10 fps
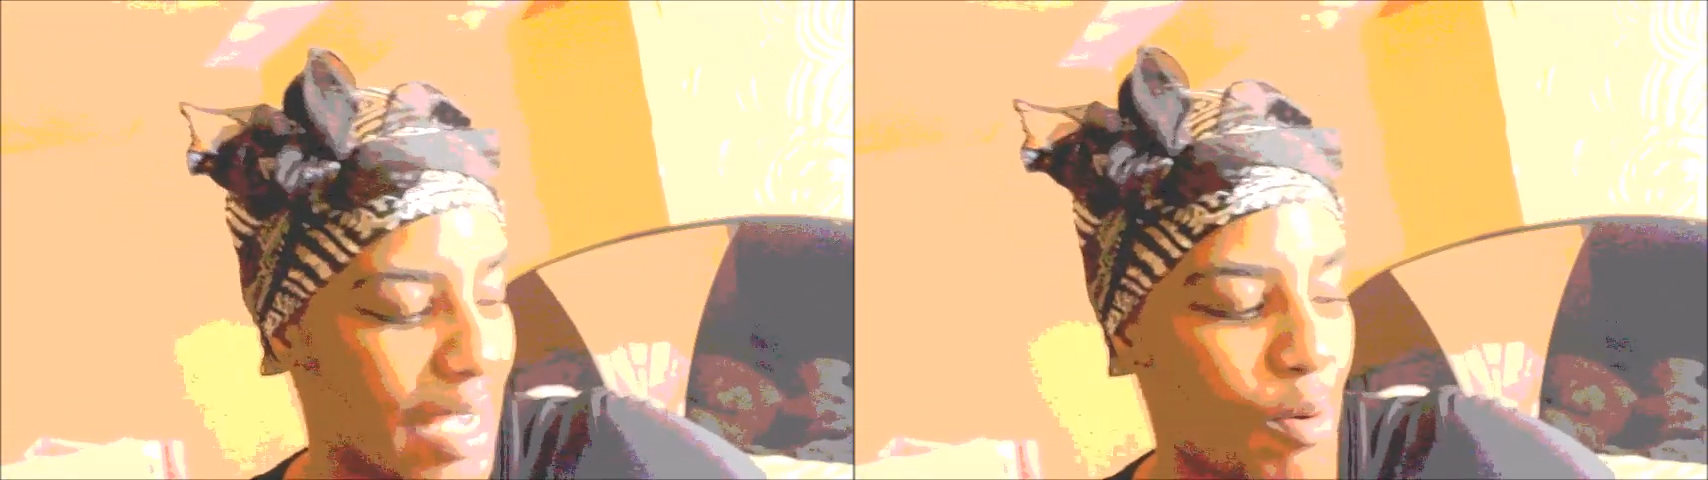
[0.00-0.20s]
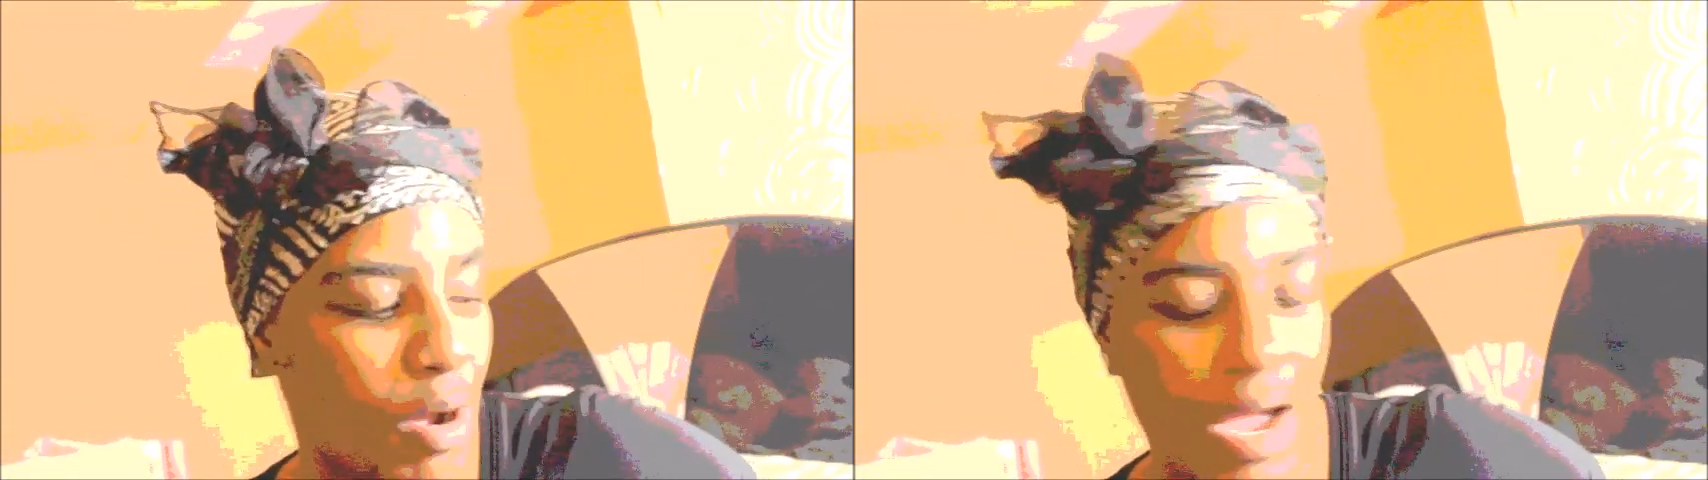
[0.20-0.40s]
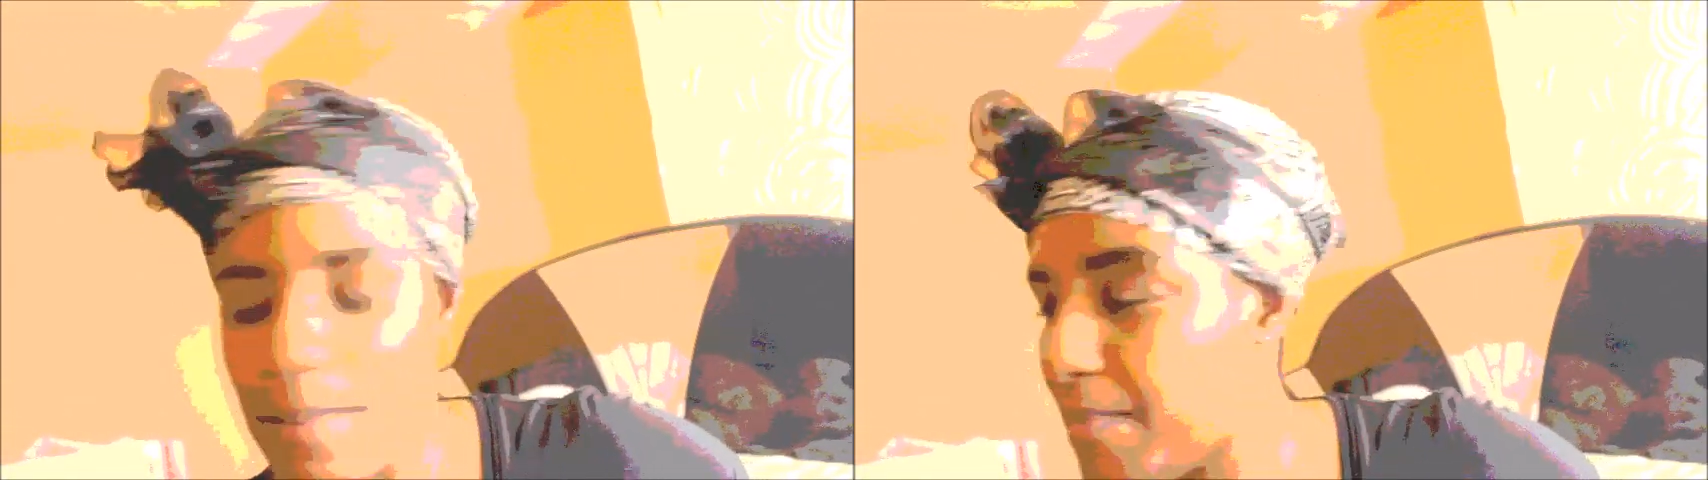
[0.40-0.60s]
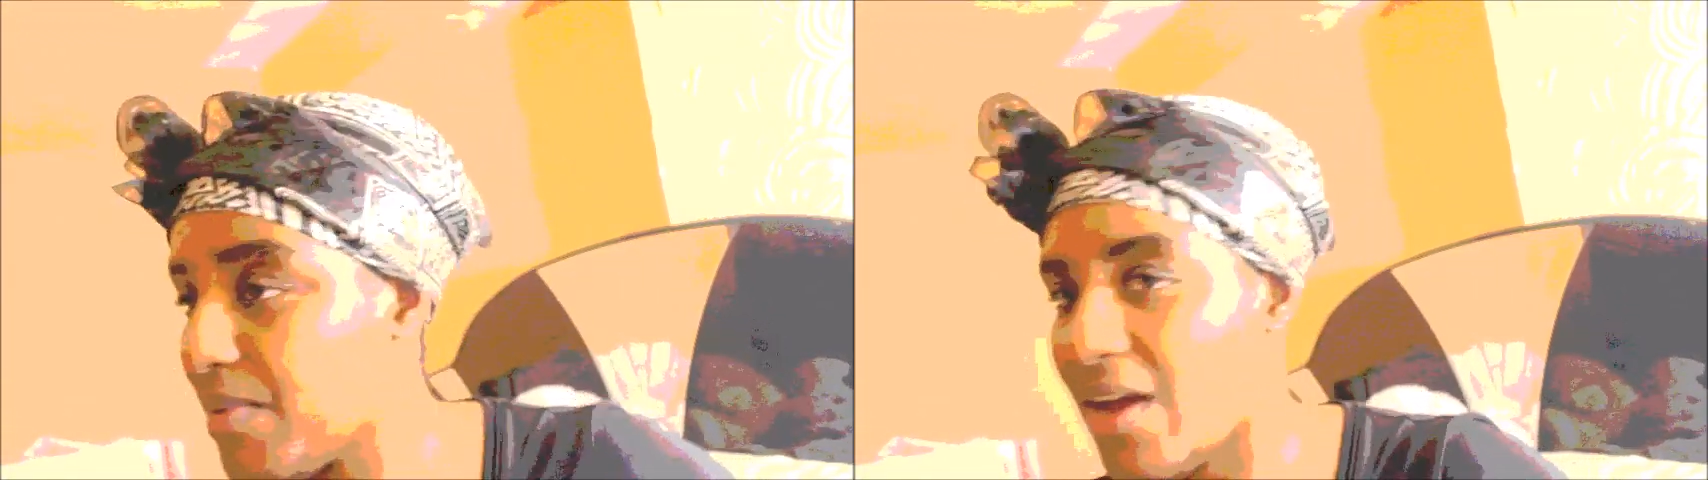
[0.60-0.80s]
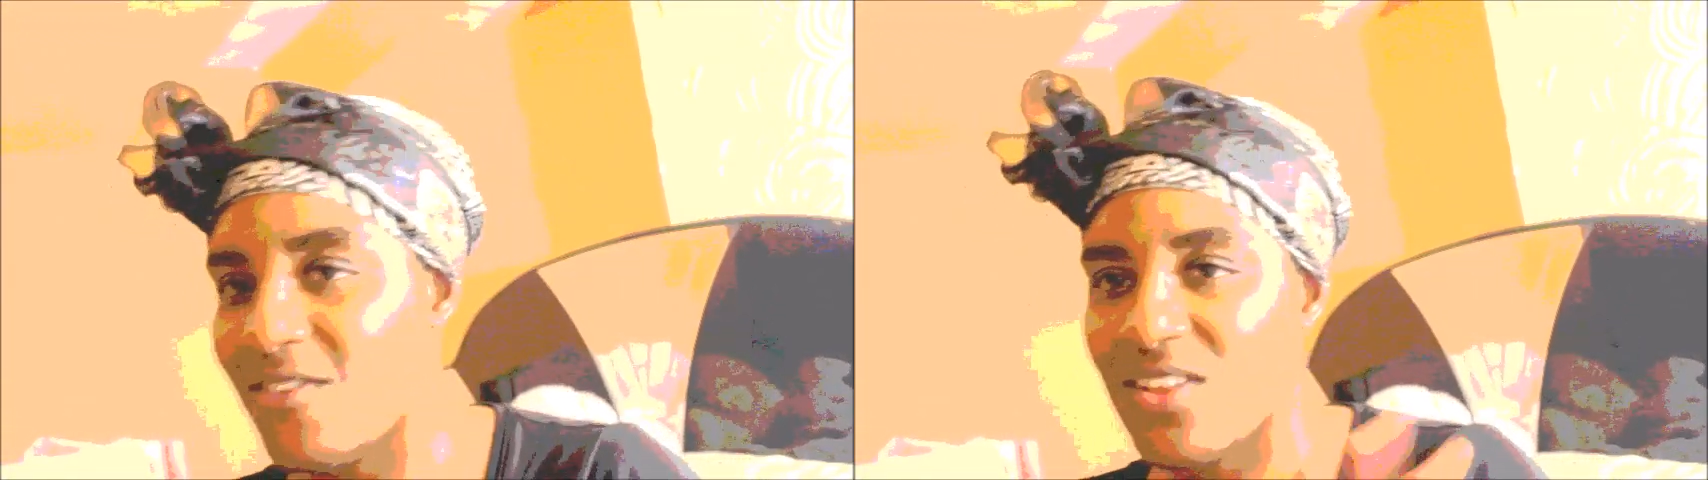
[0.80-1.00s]
now
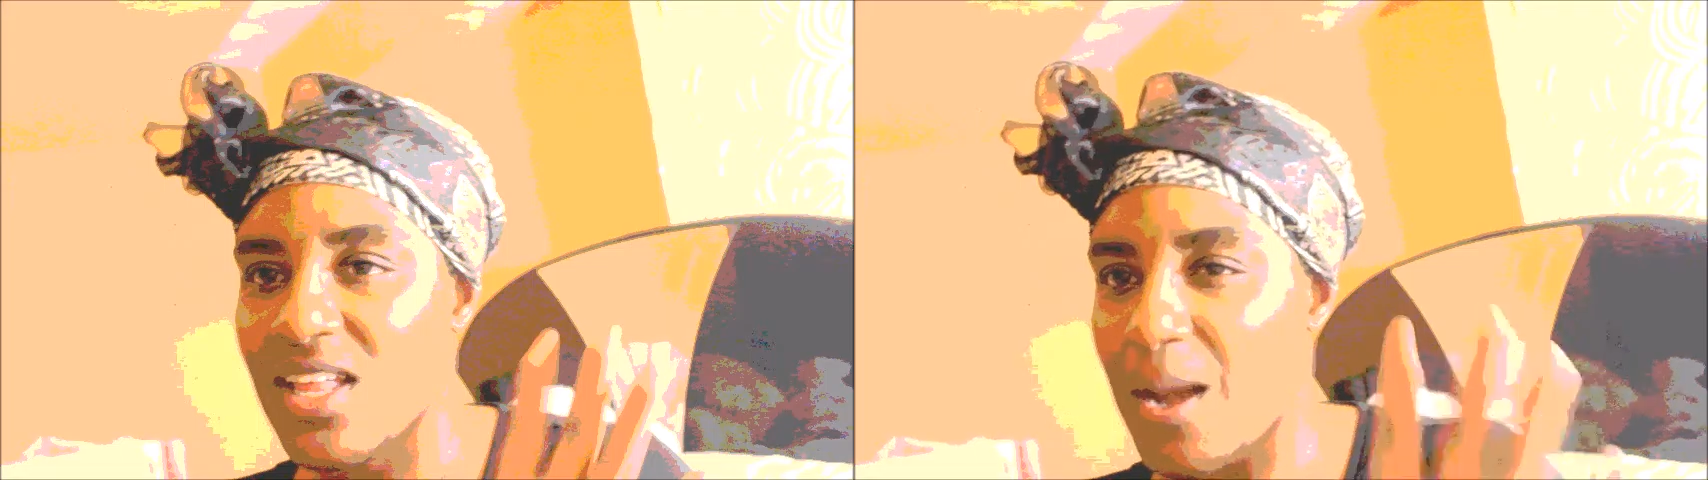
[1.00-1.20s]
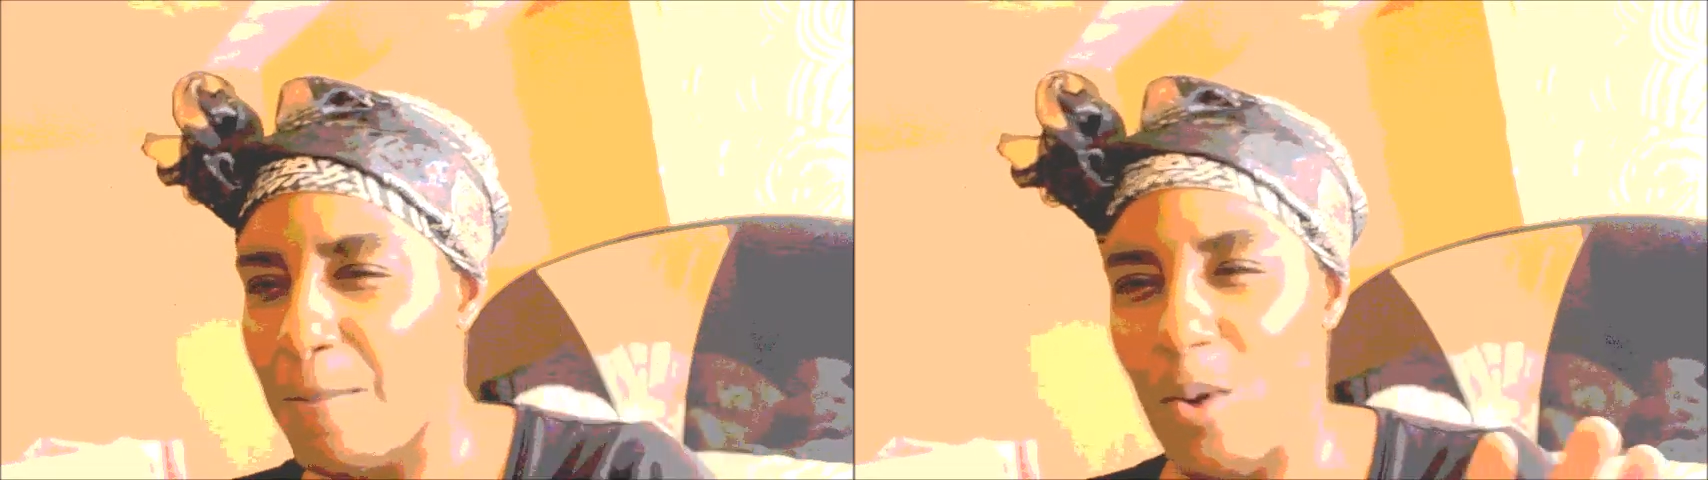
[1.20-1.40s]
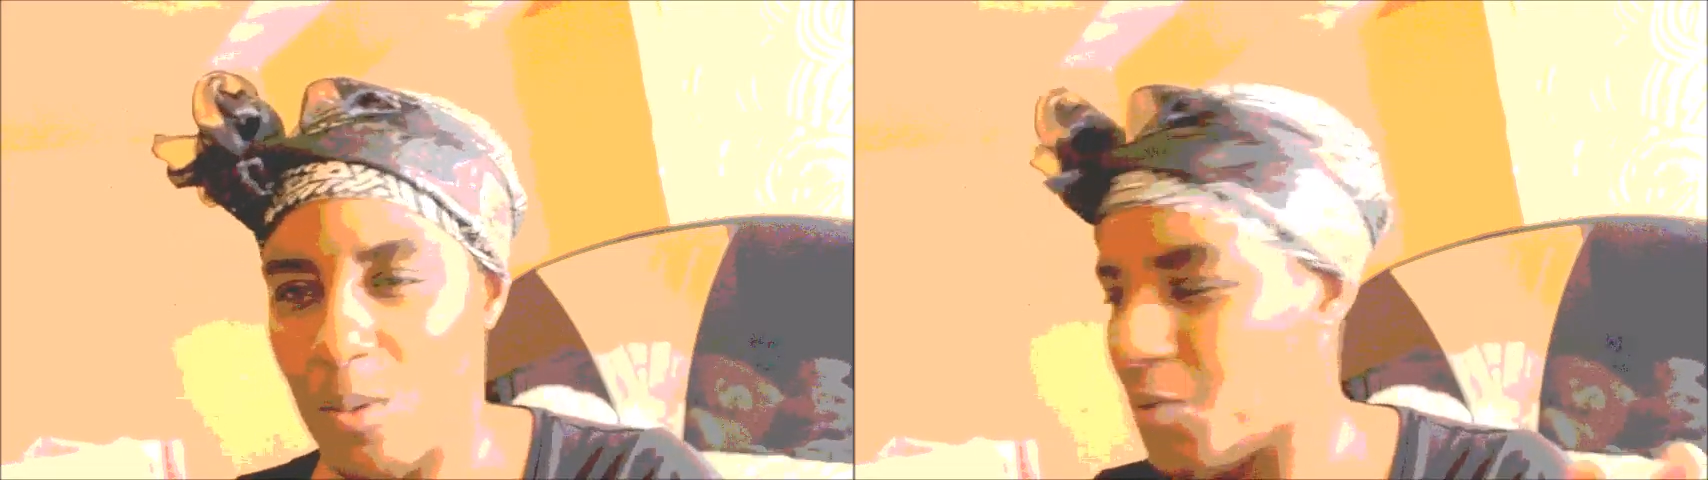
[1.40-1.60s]
I feel like I'm more